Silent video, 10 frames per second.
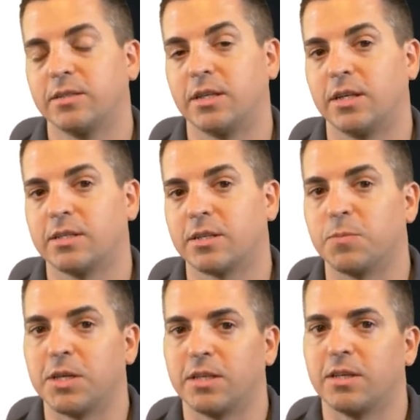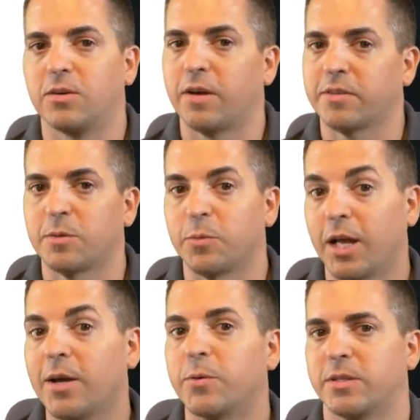something that you have to
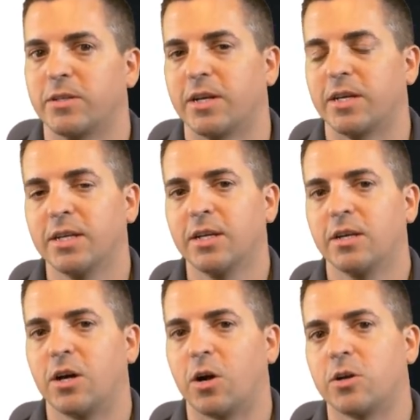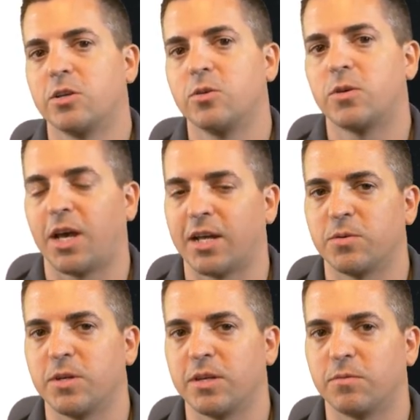comply with or not. Are you
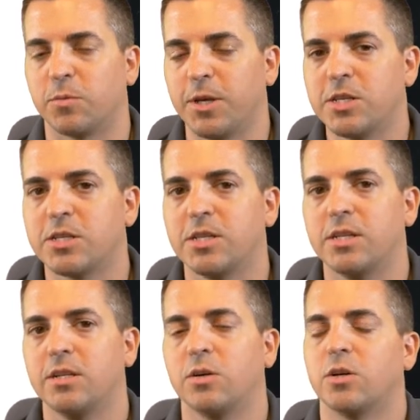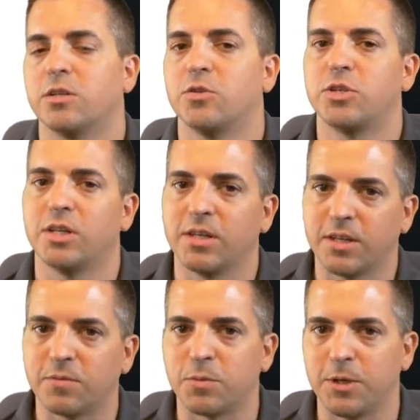gathering information? Are you sharing
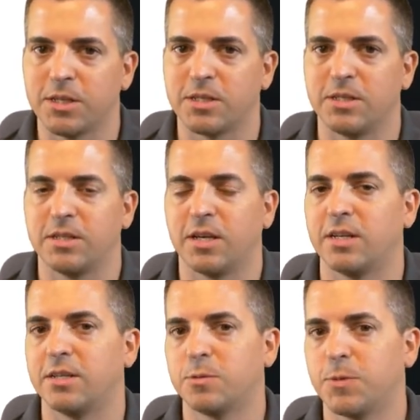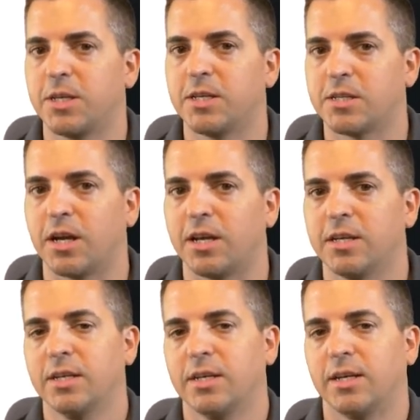information that is PHI?
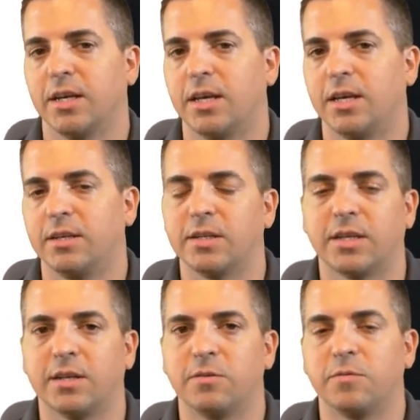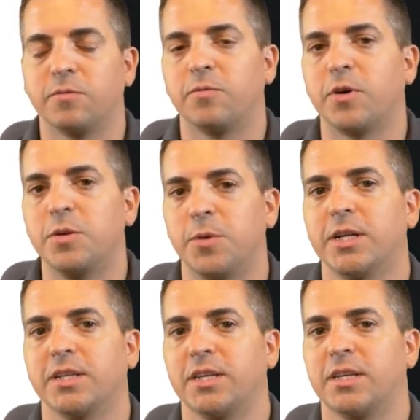And kind of
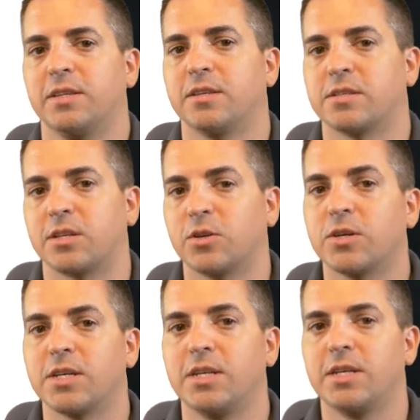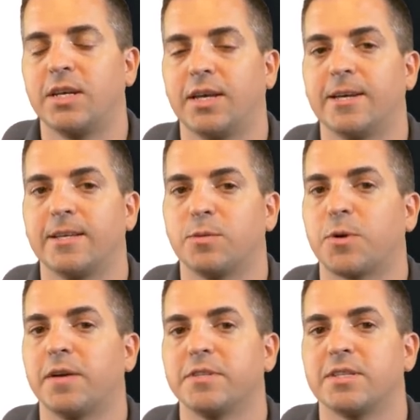fundamentally, the security and the
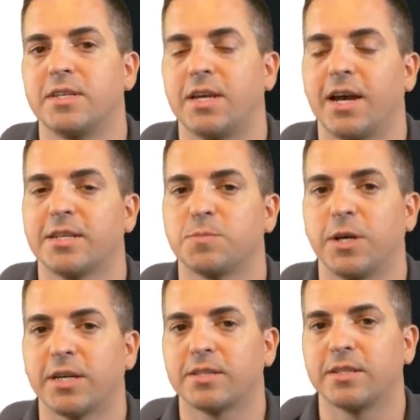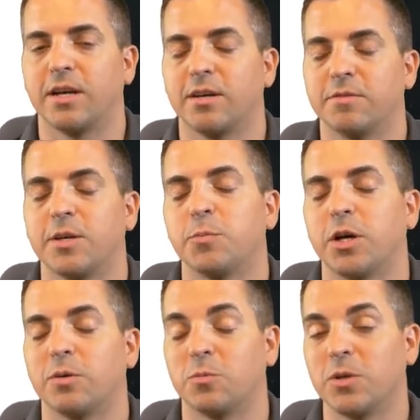privacy aspects of
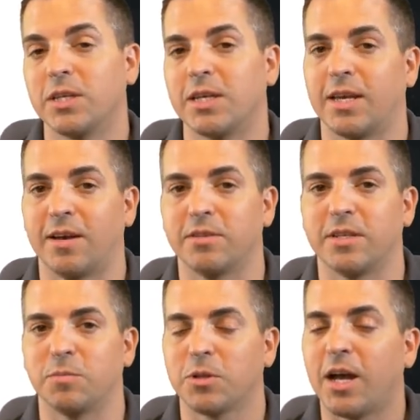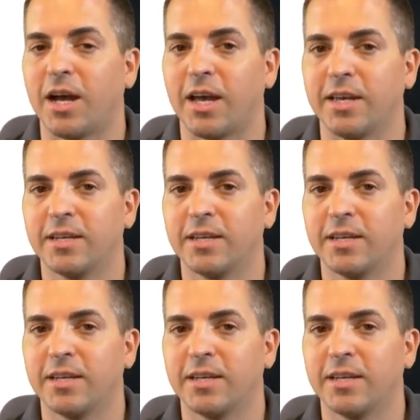HIPAA really heavily apply